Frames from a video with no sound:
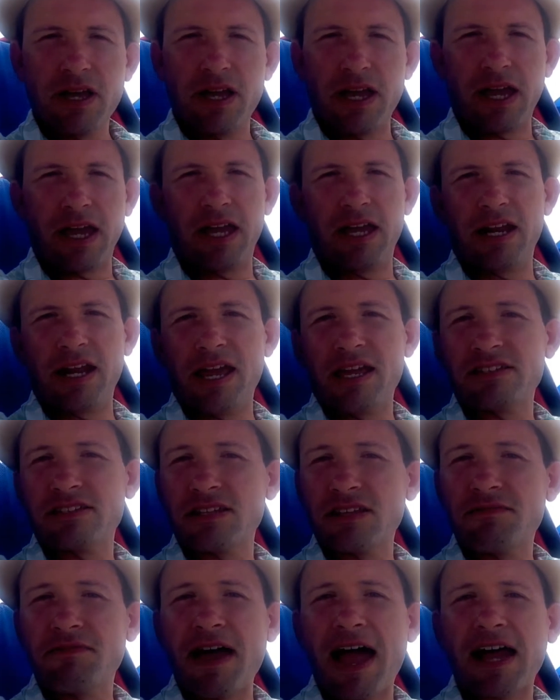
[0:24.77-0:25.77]
And as
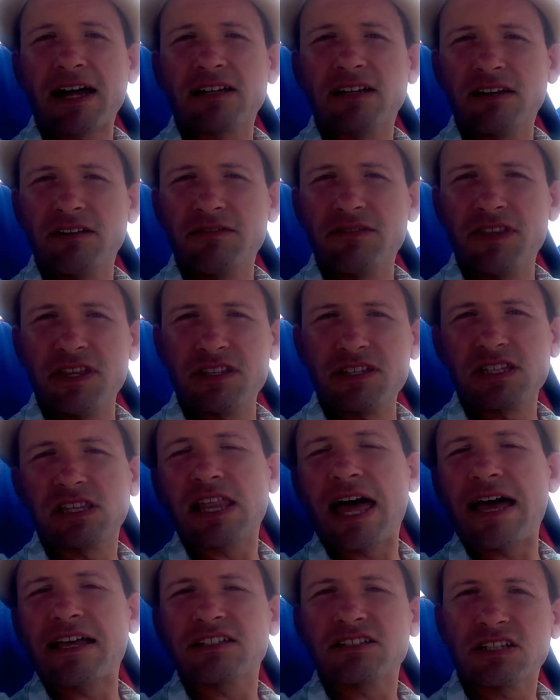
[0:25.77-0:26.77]
the fact of this
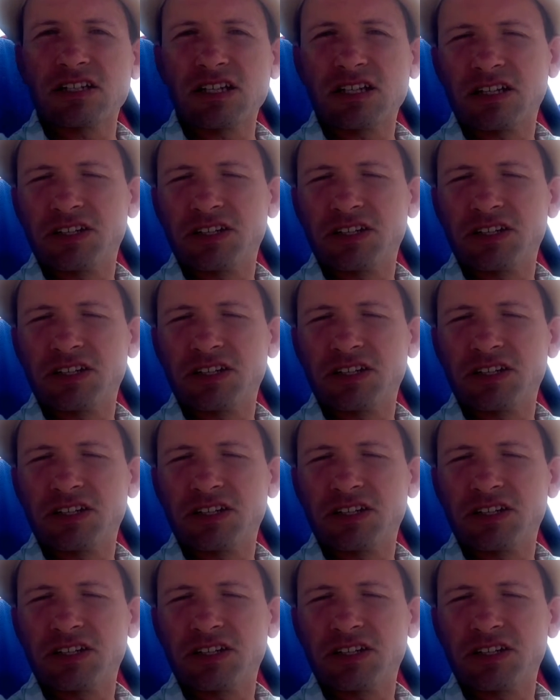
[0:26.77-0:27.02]
last